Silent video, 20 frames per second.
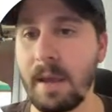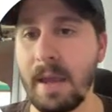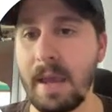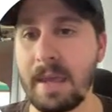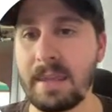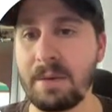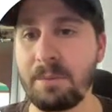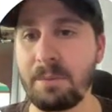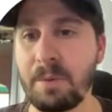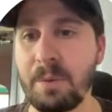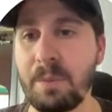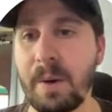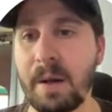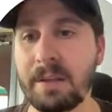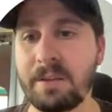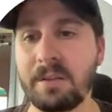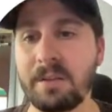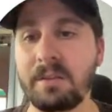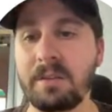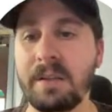And then we
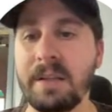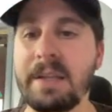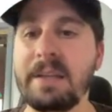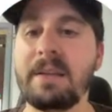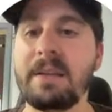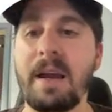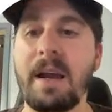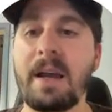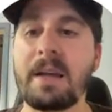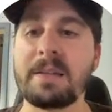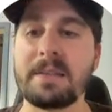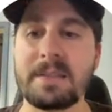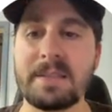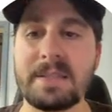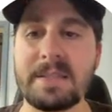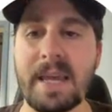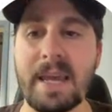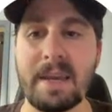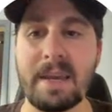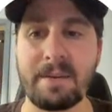want to lint on
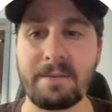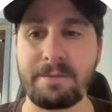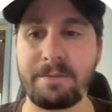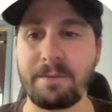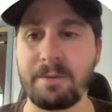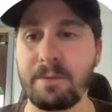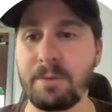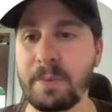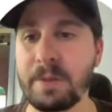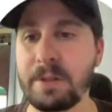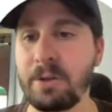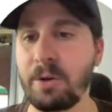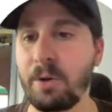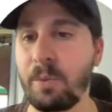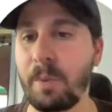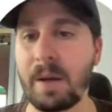save. We don't